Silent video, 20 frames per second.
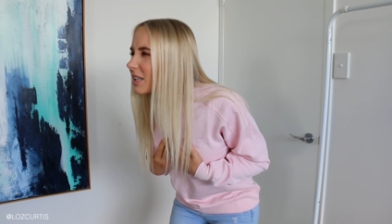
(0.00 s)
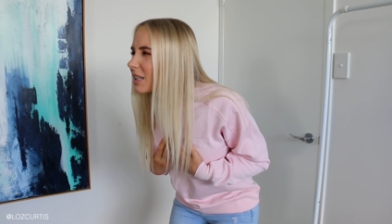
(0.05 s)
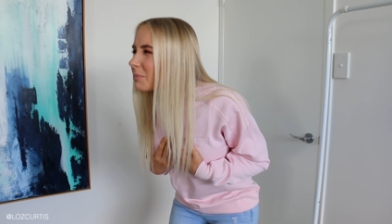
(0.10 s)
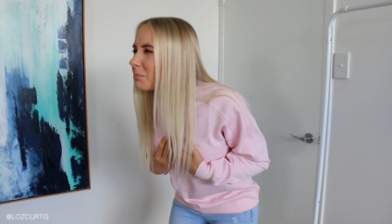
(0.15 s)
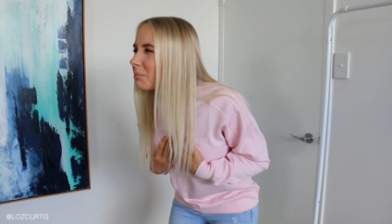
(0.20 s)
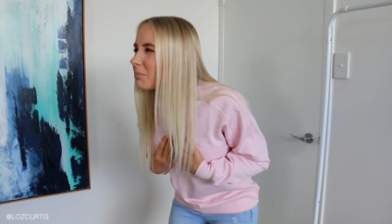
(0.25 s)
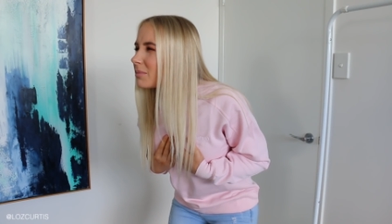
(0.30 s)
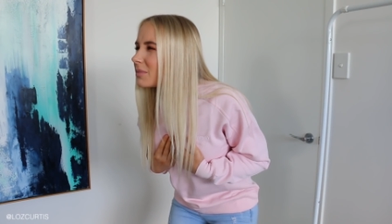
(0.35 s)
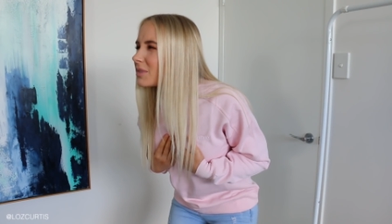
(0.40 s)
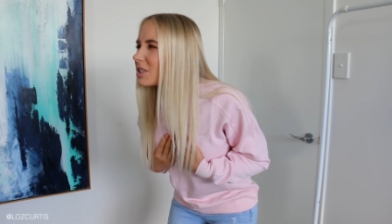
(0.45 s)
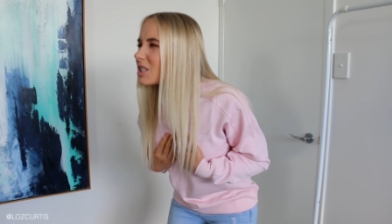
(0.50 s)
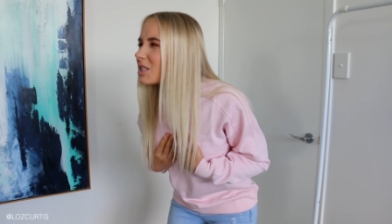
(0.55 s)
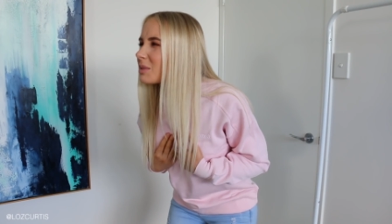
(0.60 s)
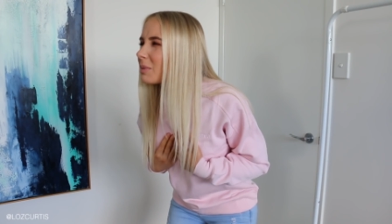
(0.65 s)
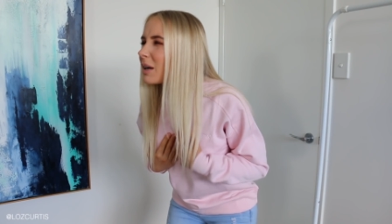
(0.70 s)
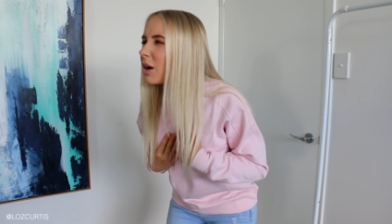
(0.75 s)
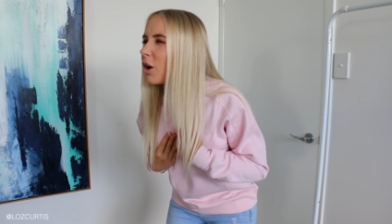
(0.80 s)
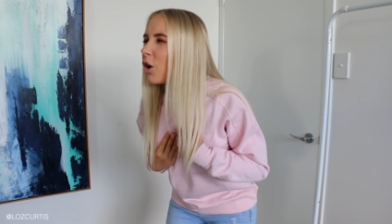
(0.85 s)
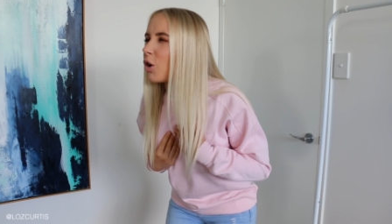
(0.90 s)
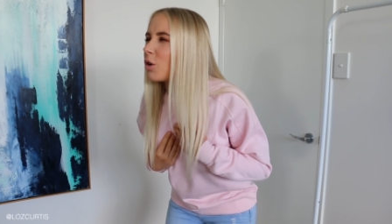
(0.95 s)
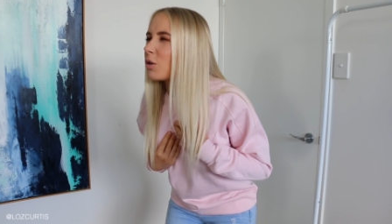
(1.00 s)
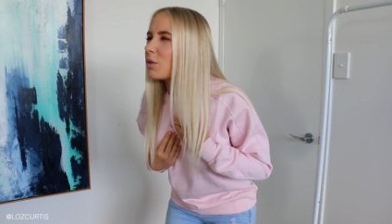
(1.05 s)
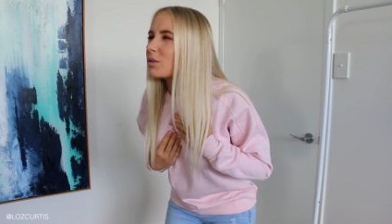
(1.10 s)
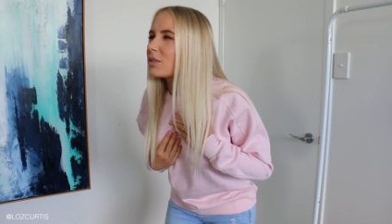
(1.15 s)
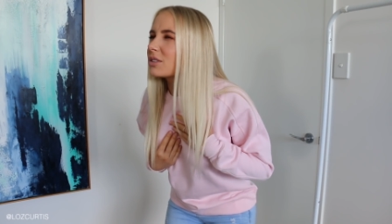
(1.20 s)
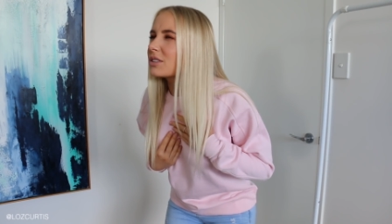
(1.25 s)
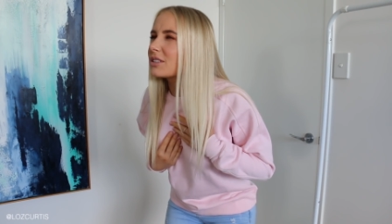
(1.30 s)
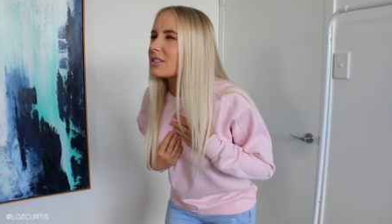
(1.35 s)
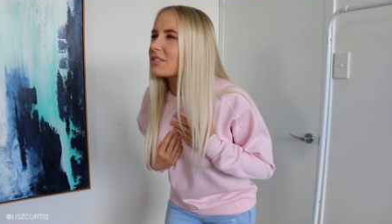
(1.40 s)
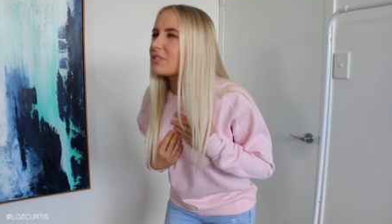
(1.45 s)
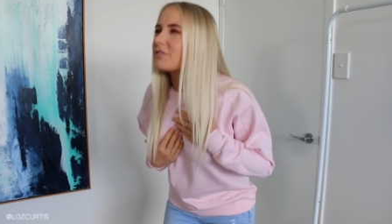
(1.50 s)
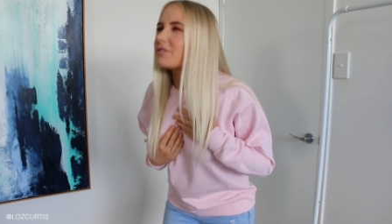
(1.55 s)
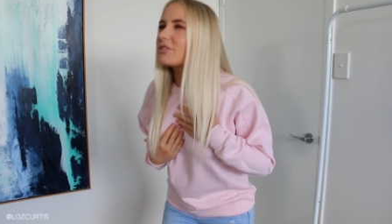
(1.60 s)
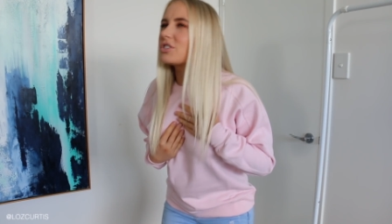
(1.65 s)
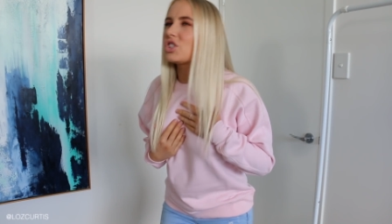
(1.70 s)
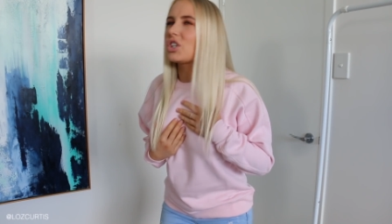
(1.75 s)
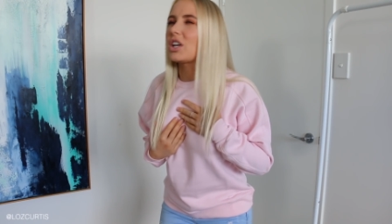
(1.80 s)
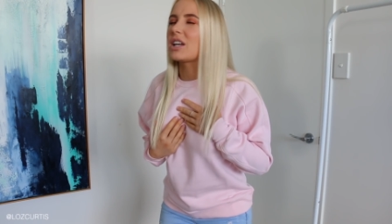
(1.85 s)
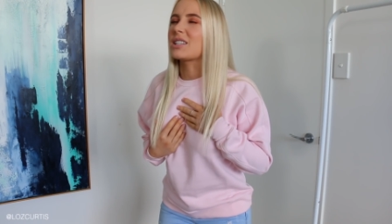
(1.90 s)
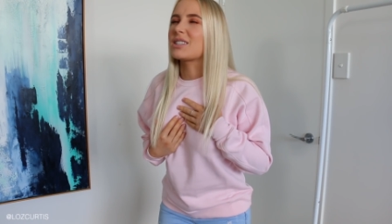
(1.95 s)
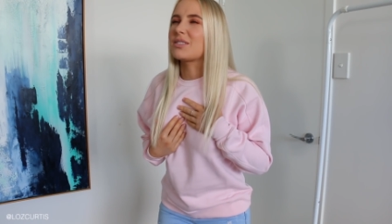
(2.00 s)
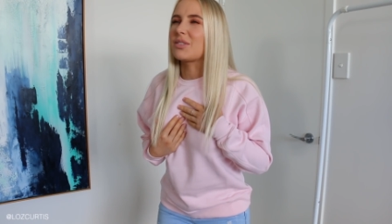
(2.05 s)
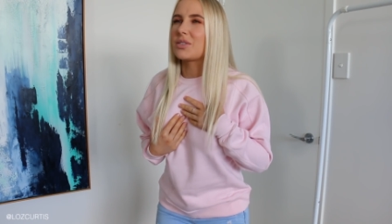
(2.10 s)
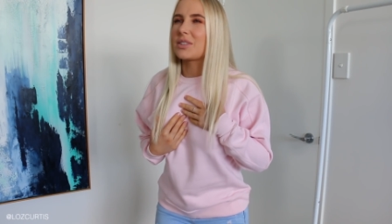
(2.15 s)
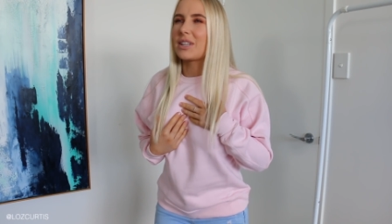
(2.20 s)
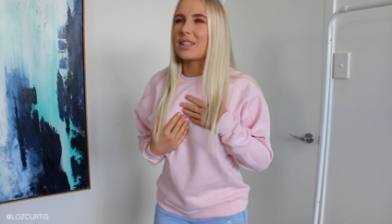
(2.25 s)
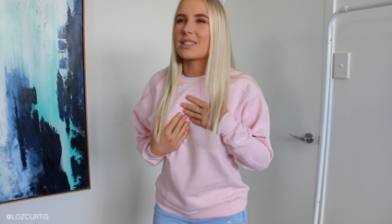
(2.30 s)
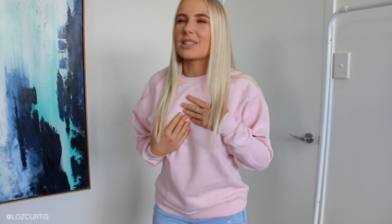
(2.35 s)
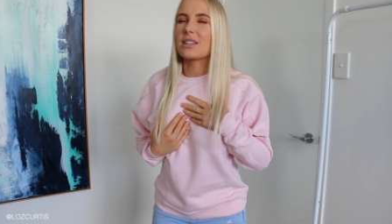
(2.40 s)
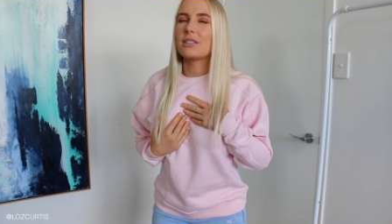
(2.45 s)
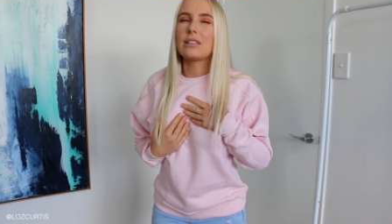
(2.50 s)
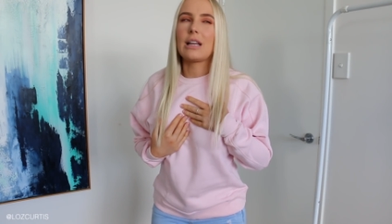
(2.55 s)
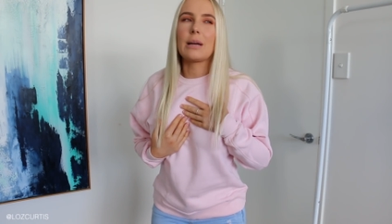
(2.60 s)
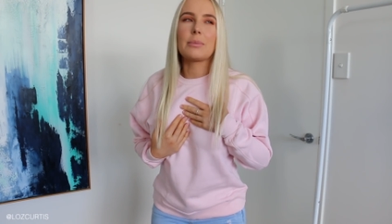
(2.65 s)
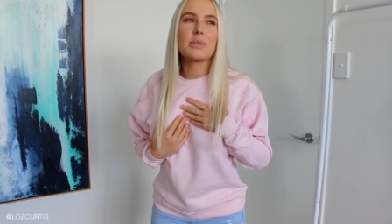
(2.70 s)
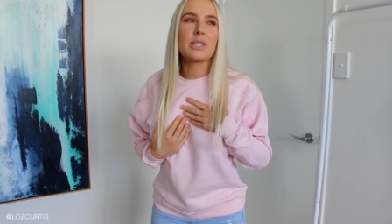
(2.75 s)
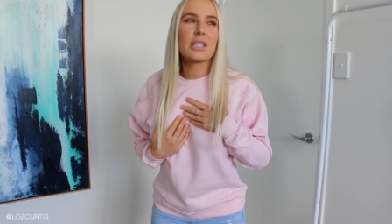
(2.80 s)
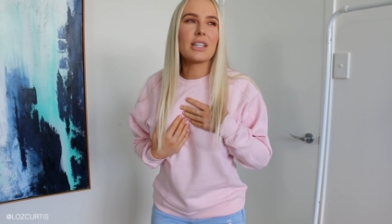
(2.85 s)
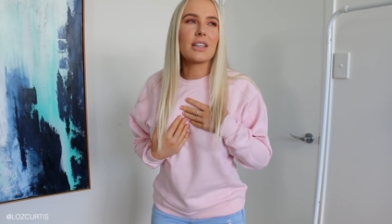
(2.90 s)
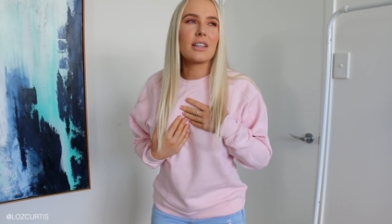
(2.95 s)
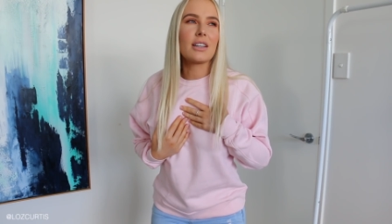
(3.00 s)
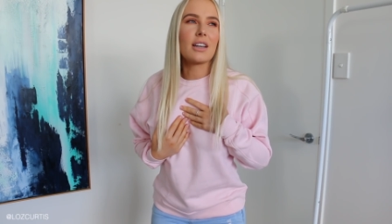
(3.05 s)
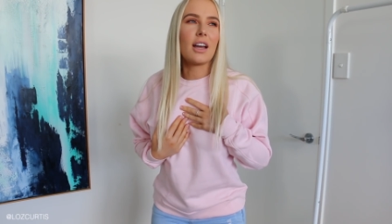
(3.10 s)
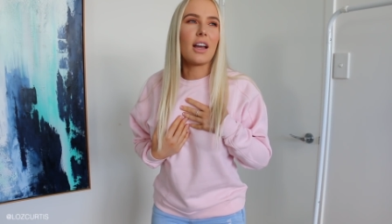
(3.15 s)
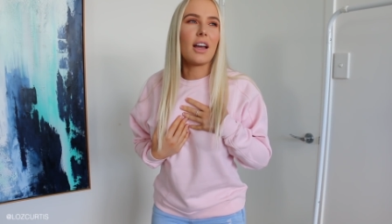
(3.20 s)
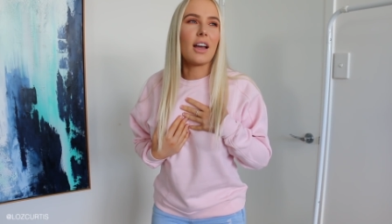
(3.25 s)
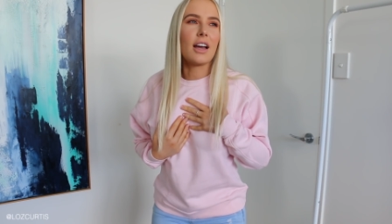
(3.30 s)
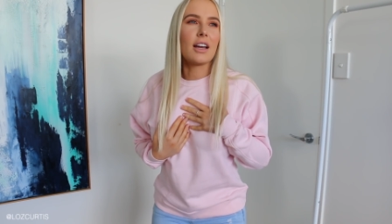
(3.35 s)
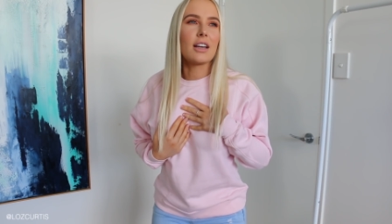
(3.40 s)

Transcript: Like just my whole chest feels like it's collapsing